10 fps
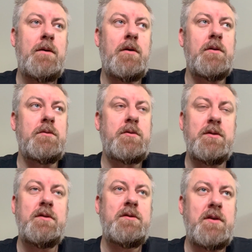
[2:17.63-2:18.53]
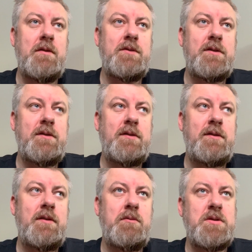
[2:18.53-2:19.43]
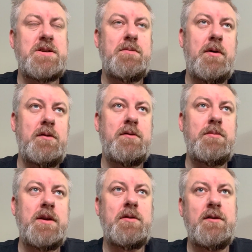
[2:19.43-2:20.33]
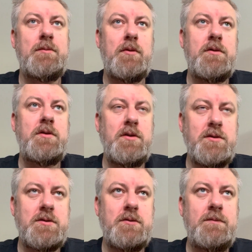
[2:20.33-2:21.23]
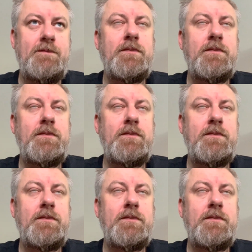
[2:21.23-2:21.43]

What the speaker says: on goods and services, which supposedly cost more than usual.